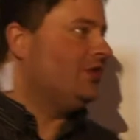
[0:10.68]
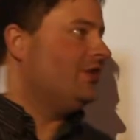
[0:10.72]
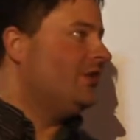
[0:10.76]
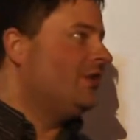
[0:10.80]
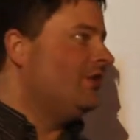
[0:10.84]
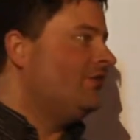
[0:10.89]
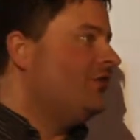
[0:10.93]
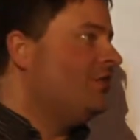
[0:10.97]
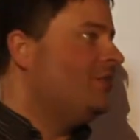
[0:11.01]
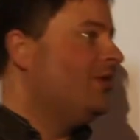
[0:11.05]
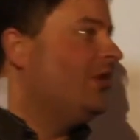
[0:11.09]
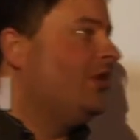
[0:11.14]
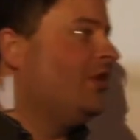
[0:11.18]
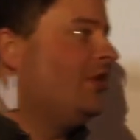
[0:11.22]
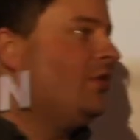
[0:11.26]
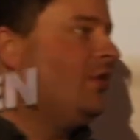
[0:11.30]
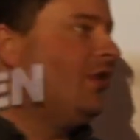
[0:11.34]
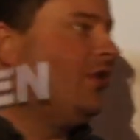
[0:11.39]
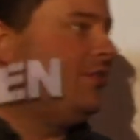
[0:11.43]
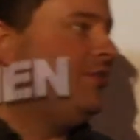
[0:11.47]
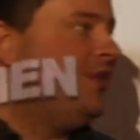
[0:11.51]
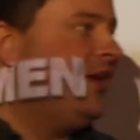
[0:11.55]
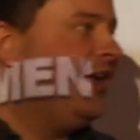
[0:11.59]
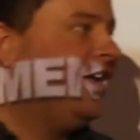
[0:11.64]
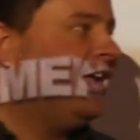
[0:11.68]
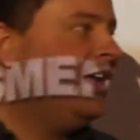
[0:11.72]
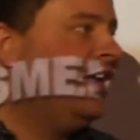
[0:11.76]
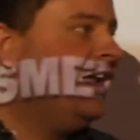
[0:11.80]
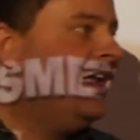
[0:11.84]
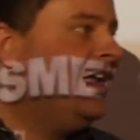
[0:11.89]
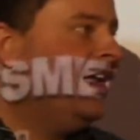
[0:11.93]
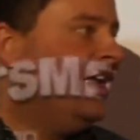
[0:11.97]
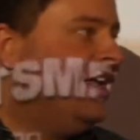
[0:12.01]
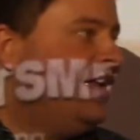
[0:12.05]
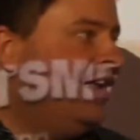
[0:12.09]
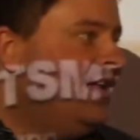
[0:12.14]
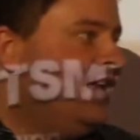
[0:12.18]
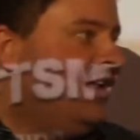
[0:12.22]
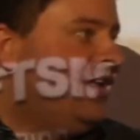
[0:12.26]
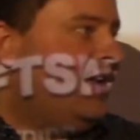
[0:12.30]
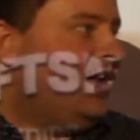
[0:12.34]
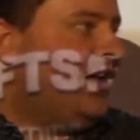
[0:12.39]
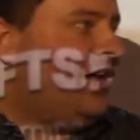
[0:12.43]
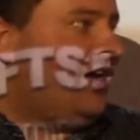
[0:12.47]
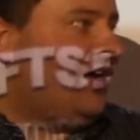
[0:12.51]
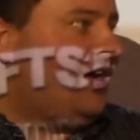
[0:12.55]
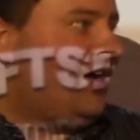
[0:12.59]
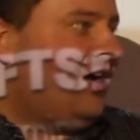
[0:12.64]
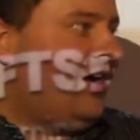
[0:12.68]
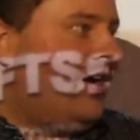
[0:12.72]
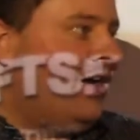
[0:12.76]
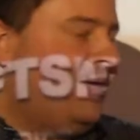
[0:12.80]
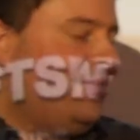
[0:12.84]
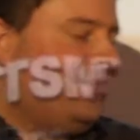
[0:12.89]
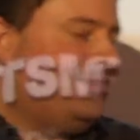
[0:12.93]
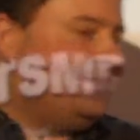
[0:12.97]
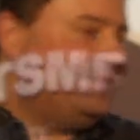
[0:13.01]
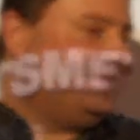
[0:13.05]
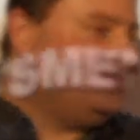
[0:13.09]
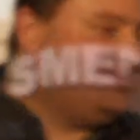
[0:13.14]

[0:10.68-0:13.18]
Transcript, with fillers: of you are familiar with me. Um,